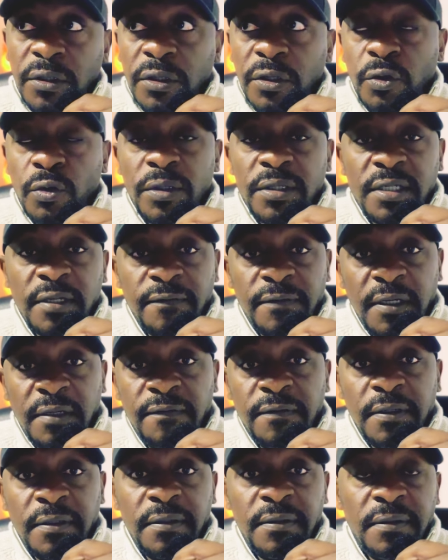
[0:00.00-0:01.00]
You're a
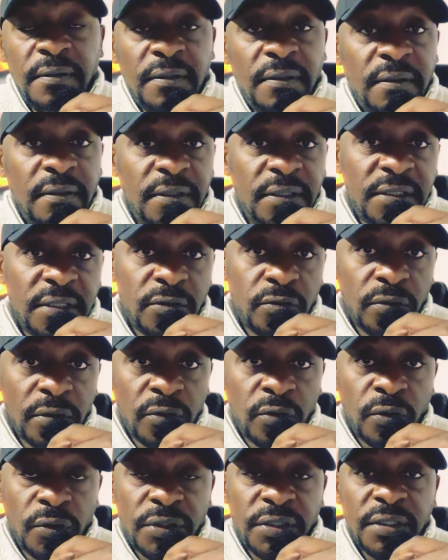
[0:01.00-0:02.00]
survivor, listen to the
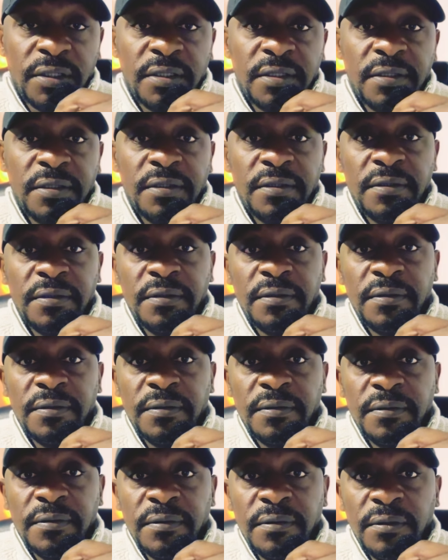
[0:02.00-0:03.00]
coaches,
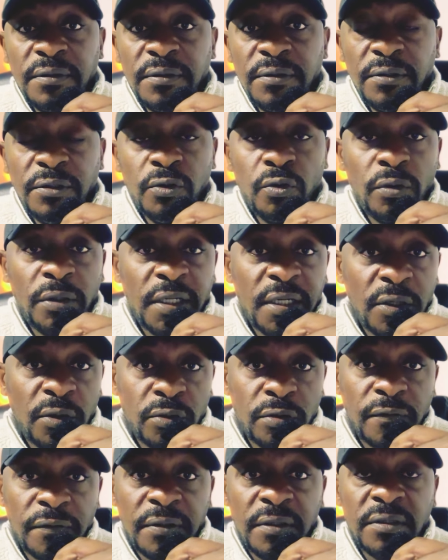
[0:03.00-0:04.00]
you learn a
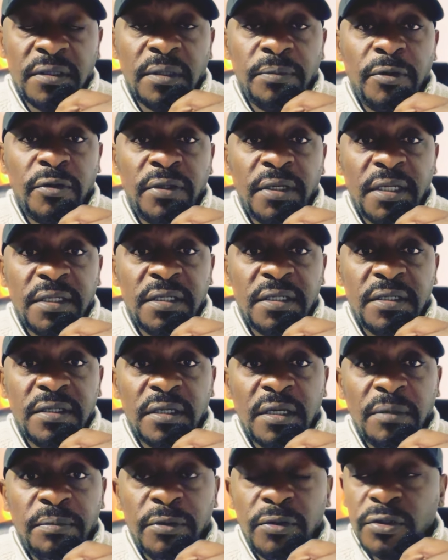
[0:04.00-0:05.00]
lot of things about
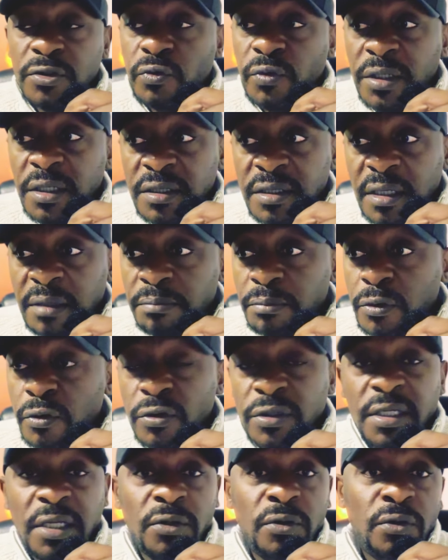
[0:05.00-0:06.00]
narcissistic abuse. Read some
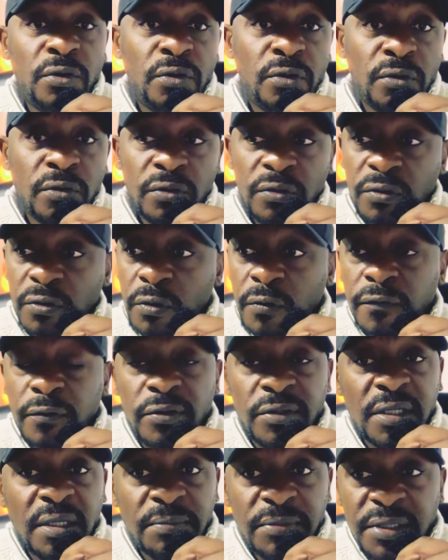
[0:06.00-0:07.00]
books. I don't know. Go
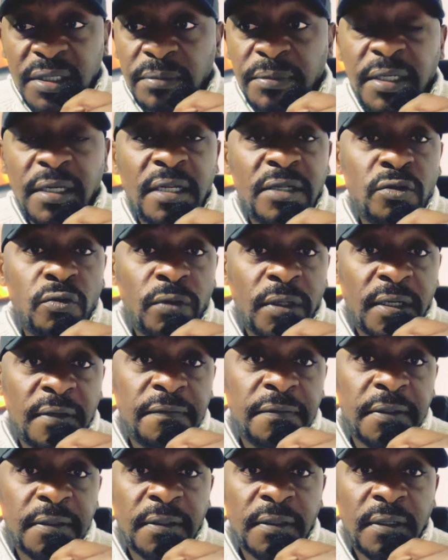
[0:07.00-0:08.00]
for some seminars or
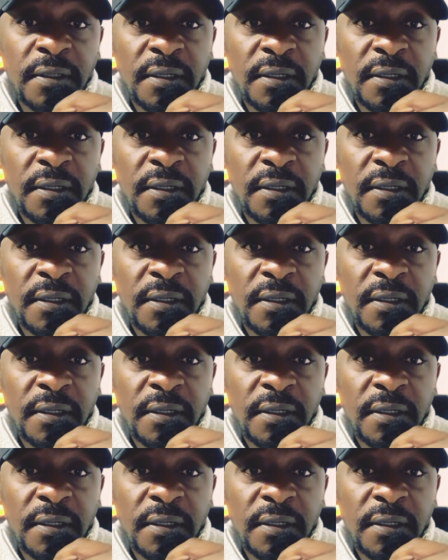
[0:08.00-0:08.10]
whatever.